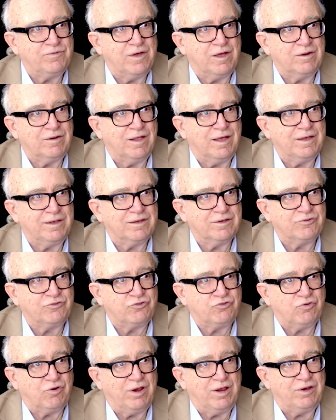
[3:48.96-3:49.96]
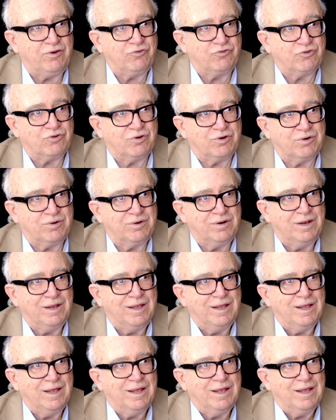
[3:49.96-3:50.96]
felt yeah. like a stranger
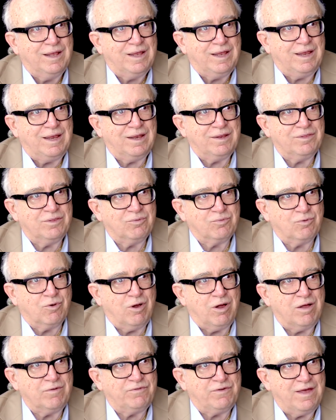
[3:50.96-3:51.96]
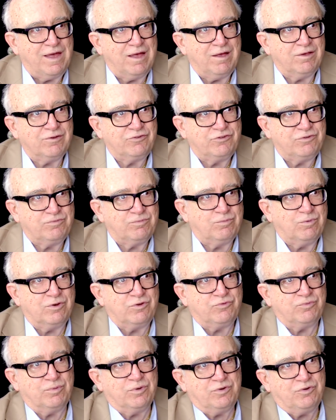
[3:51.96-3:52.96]
mm-hmm. in the Roff house,
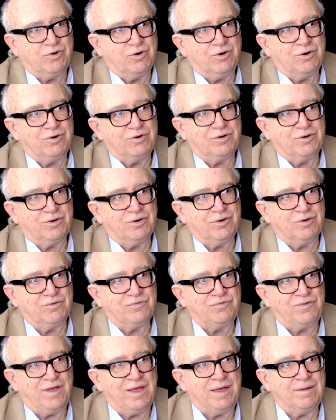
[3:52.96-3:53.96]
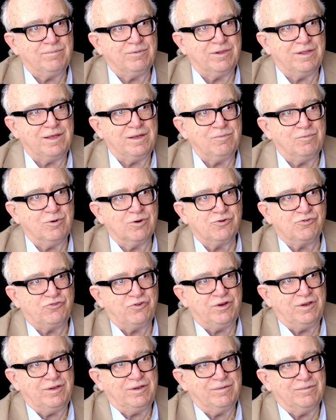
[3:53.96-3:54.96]
was returned to her family, where
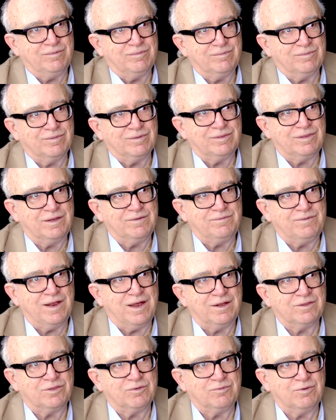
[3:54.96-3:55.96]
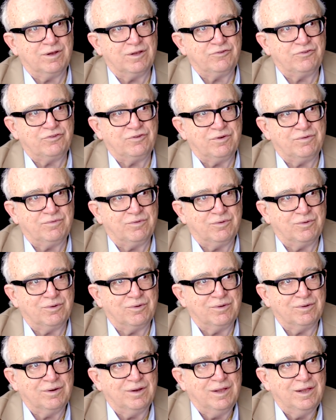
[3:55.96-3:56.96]
she lived out the rest of
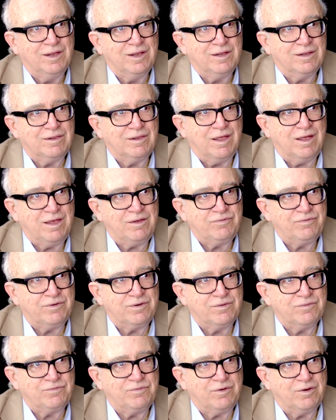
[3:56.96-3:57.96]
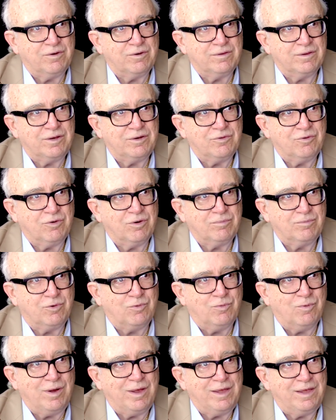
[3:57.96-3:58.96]
her life in a fairly
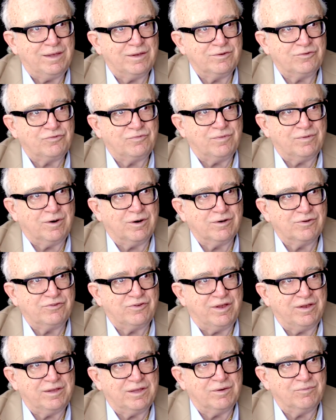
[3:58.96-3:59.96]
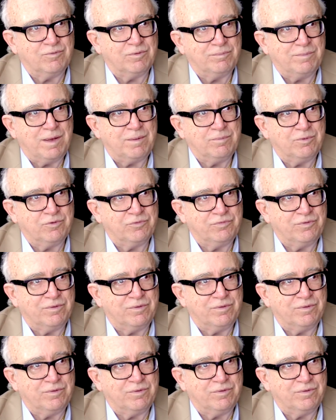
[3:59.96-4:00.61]
normal way, as far as I can remember